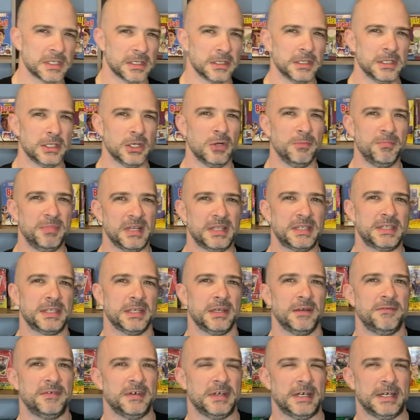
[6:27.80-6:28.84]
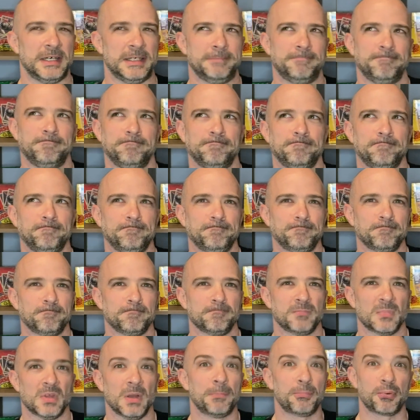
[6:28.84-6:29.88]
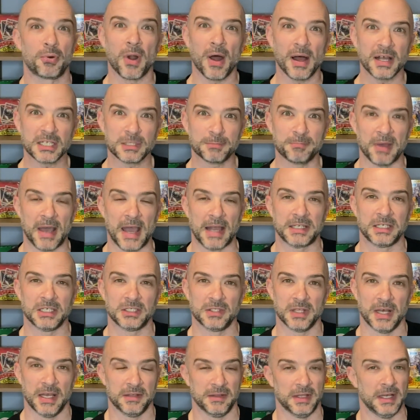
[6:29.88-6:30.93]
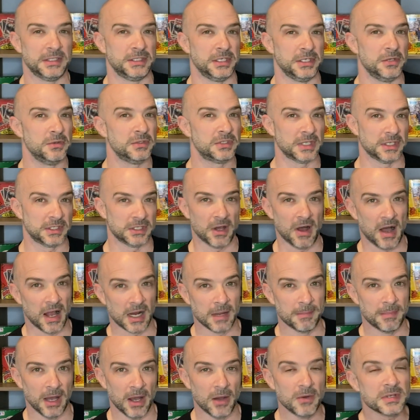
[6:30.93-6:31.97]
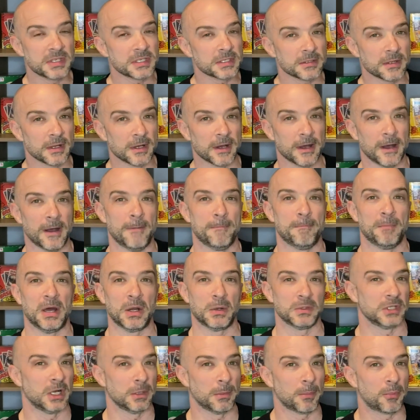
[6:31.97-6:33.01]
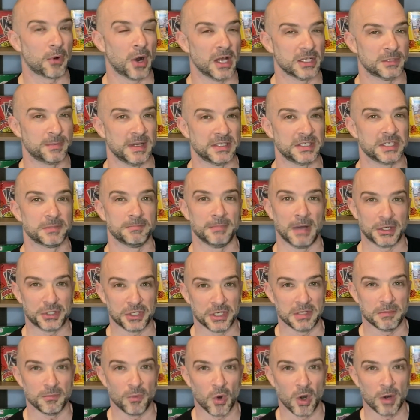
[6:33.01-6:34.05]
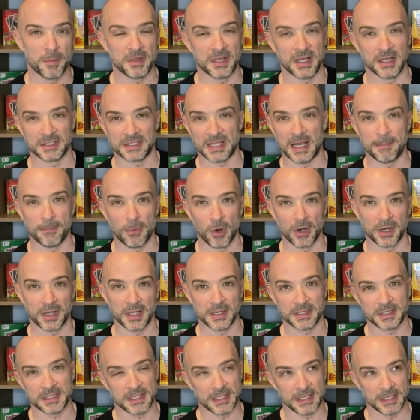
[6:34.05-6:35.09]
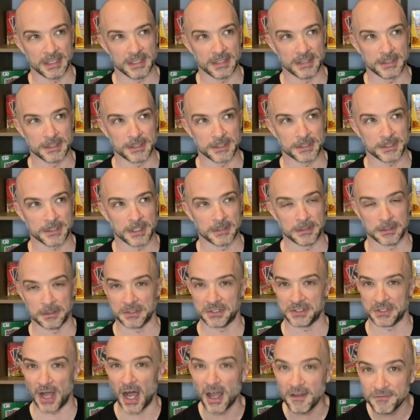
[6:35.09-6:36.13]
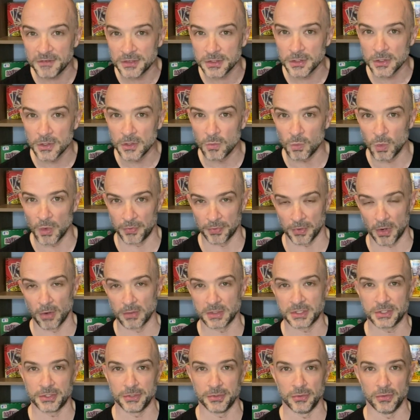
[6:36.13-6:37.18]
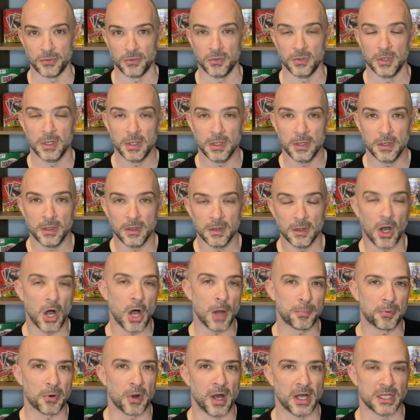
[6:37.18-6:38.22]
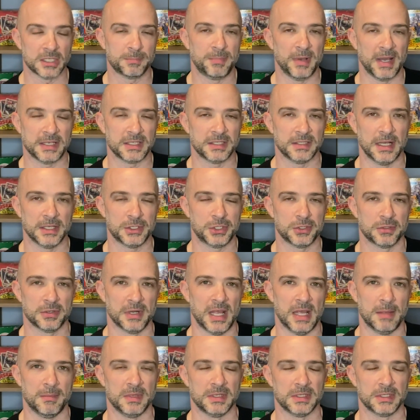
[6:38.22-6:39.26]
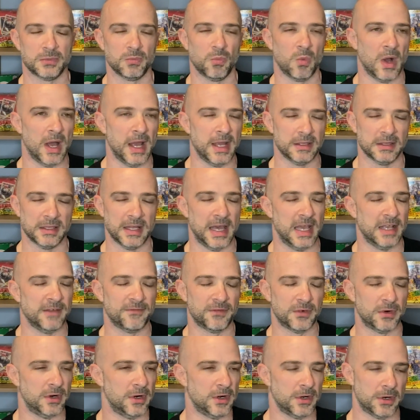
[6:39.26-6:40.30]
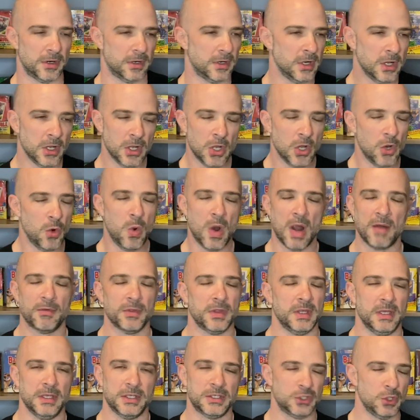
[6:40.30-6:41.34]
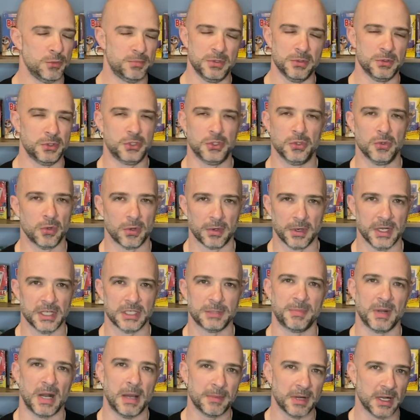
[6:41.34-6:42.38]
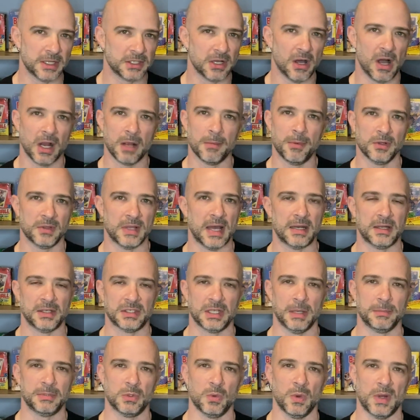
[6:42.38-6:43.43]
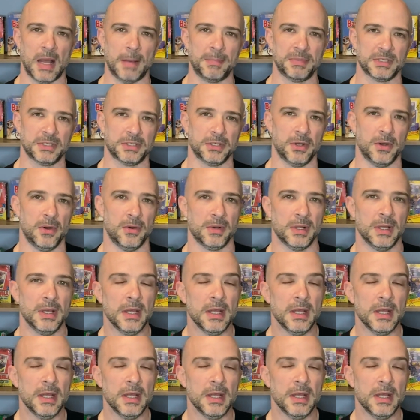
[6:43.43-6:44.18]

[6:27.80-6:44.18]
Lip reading: a little bit of a prospect, as I like to used to talk about. I don't talk about prospects as much anymore because that market is a little soft with regards to all prospects, unless your name is Wyatt Langford or whoever the soup du jour is, but I'm going to talk about that in a subsequent episode.